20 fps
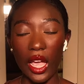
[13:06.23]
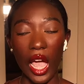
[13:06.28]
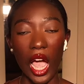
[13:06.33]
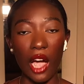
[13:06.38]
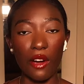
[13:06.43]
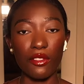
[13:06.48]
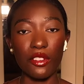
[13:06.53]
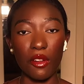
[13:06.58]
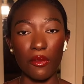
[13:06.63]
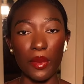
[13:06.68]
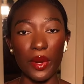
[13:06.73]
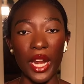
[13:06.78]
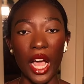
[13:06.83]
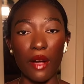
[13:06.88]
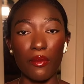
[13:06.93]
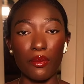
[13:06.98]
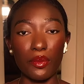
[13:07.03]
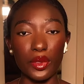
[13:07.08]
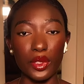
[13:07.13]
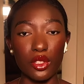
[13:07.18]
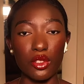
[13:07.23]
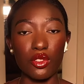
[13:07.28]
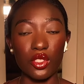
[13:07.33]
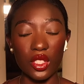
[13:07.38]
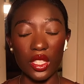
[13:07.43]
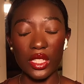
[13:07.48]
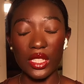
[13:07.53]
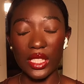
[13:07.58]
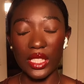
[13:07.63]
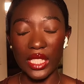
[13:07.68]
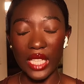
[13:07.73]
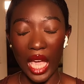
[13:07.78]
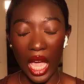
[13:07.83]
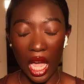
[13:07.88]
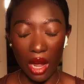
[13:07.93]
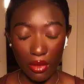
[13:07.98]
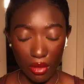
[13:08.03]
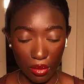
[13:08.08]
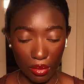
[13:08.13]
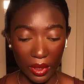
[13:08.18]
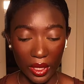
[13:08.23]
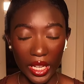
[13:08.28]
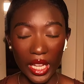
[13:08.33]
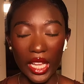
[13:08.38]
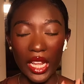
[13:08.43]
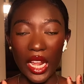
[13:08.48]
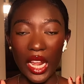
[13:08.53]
I would have been abused terribly.